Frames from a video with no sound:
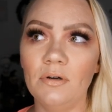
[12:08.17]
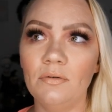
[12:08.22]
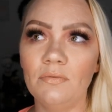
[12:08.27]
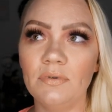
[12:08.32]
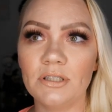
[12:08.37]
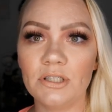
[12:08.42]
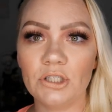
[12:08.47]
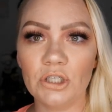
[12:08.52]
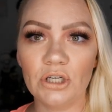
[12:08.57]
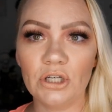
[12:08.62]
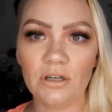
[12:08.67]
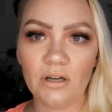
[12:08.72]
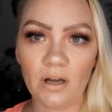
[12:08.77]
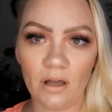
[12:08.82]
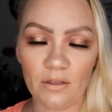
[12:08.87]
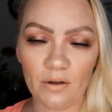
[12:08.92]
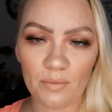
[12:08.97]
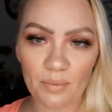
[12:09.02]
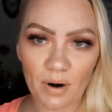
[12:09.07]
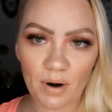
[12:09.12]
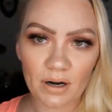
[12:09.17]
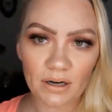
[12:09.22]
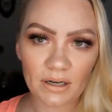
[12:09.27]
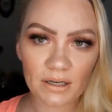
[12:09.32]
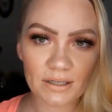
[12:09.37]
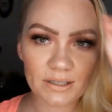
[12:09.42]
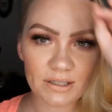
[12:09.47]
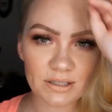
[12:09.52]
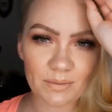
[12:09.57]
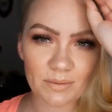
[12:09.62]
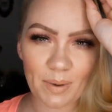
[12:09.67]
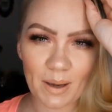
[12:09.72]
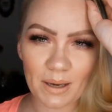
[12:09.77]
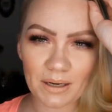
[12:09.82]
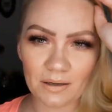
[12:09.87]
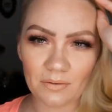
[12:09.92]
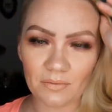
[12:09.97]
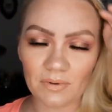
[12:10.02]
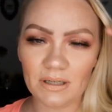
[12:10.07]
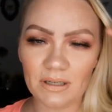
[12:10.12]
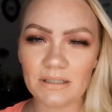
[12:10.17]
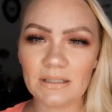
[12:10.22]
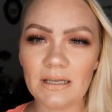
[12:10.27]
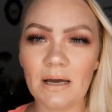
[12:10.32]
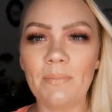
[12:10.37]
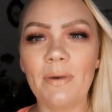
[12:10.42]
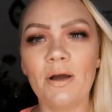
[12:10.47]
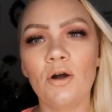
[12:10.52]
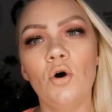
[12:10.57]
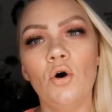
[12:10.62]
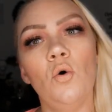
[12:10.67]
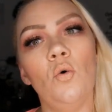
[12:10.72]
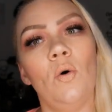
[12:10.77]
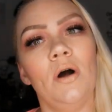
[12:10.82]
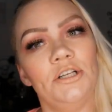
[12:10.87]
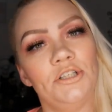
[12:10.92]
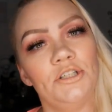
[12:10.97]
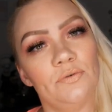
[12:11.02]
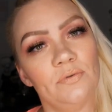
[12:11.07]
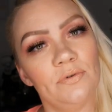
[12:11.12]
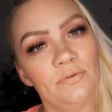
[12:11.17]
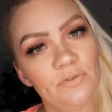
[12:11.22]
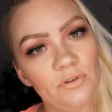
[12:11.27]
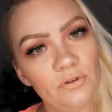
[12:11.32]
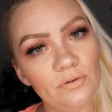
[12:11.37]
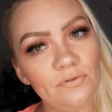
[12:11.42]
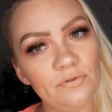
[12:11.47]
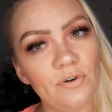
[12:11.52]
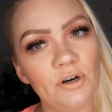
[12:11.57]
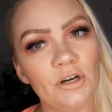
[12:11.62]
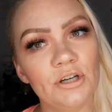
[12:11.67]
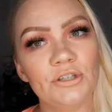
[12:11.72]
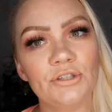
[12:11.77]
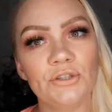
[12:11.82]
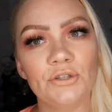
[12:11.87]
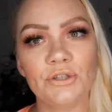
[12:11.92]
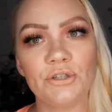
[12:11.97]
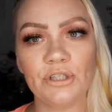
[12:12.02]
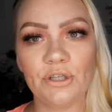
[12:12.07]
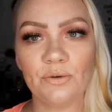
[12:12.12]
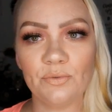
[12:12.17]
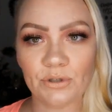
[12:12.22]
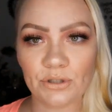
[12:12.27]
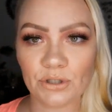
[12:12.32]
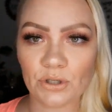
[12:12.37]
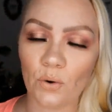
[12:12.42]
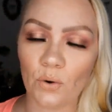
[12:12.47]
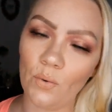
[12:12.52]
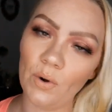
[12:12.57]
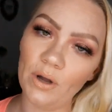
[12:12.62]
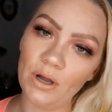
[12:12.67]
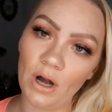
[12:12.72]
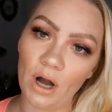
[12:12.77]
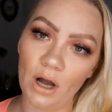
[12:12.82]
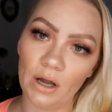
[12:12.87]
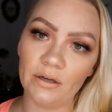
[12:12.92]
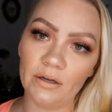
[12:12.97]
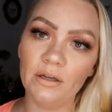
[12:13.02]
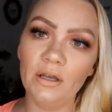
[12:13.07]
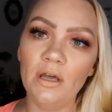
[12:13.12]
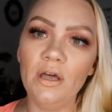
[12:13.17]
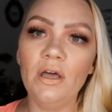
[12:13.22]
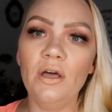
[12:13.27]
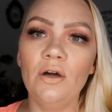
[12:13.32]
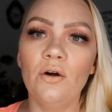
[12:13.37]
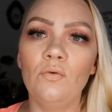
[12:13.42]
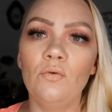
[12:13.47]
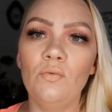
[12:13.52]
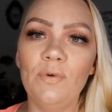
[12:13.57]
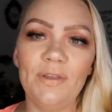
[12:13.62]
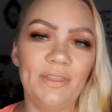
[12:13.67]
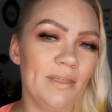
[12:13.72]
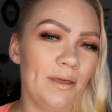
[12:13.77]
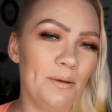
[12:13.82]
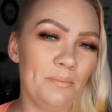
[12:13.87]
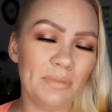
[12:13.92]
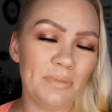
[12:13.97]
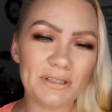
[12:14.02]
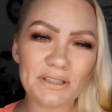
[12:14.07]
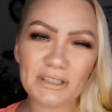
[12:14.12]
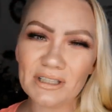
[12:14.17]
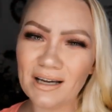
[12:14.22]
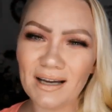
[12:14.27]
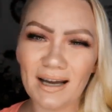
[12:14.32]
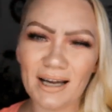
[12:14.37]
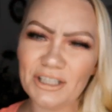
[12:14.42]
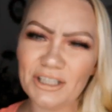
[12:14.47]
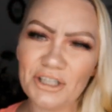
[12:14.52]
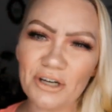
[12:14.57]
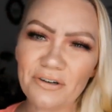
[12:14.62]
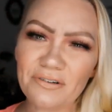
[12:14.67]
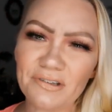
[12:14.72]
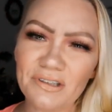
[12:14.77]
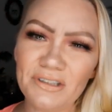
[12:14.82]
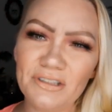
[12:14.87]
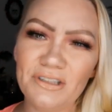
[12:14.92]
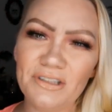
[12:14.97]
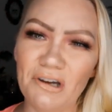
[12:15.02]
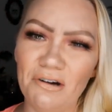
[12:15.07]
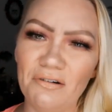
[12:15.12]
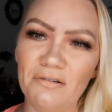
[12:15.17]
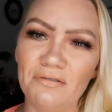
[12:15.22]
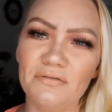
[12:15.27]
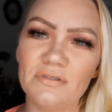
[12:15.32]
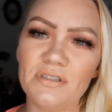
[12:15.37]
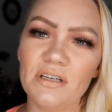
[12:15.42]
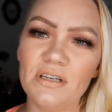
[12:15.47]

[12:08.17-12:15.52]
With certain other products, depending on what it is, I'm gonna go watch a review first or see what's going on with it, but I generally don't.